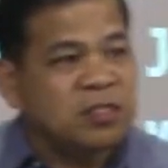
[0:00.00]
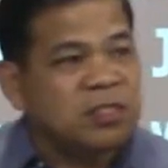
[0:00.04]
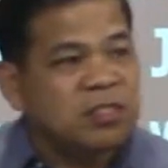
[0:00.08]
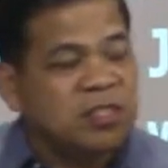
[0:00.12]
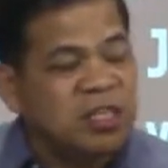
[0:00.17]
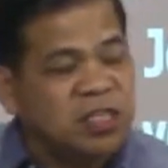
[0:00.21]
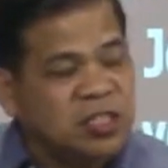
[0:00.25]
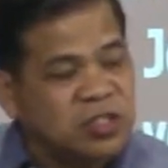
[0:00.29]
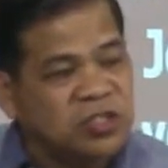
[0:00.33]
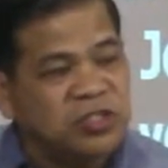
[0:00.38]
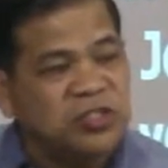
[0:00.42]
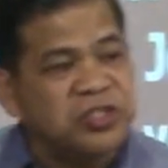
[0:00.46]

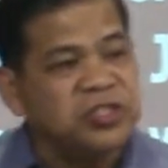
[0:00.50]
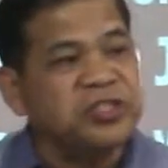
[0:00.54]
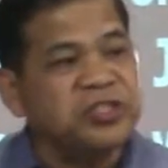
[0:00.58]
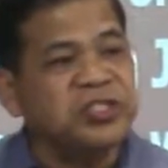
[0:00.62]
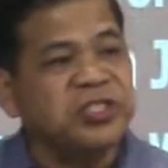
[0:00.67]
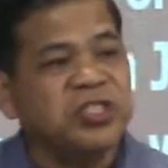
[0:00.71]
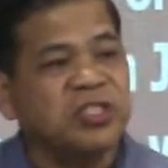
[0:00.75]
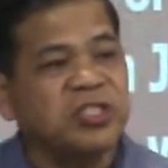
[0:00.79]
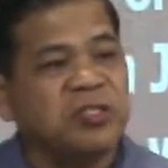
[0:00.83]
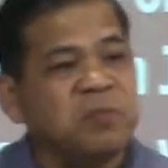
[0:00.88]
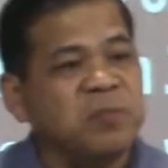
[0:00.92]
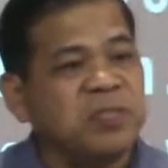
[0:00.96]
this
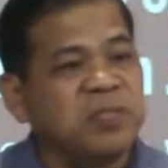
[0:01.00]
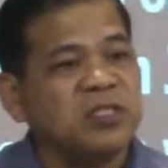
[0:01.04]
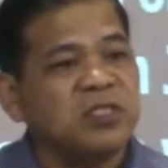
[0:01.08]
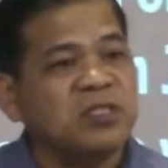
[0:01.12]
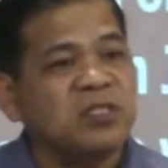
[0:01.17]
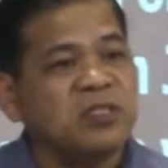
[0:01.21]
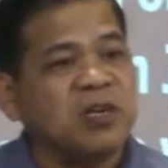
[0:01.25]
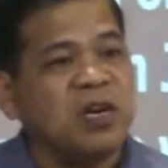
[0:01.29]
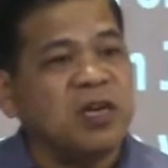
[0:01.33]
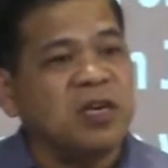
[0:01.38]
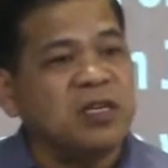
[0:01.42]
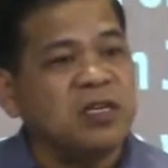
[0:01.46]
church
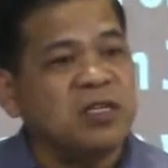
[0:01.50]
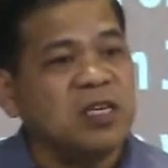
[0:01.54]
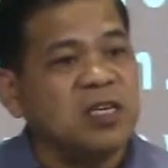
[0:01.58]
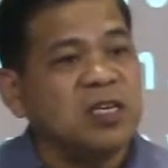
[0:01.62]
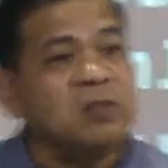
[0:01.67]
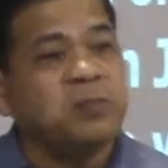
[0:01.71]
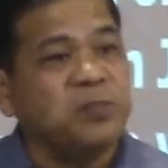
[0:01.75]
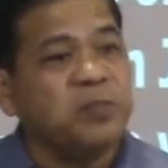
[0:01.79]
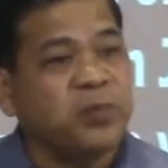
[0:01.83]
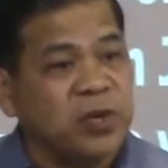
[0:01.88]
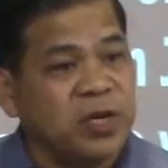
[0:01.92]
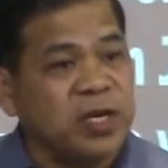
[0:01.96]
must start
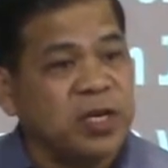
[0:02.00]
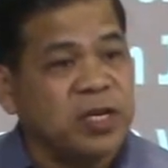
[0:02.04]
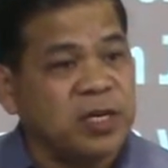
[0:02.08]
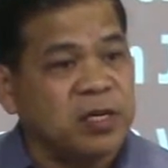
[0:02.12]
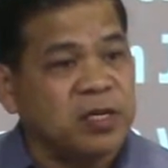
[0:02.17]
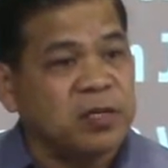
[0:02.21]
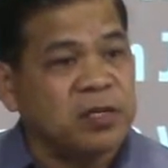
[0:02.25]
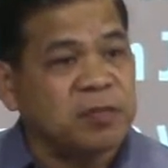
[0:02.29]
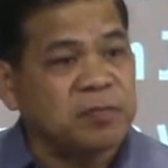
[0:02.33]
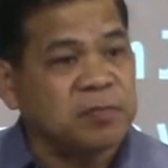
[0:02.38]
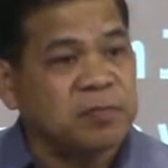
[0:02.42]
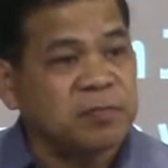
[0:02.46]
in
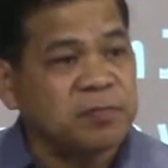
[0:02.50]
prayer.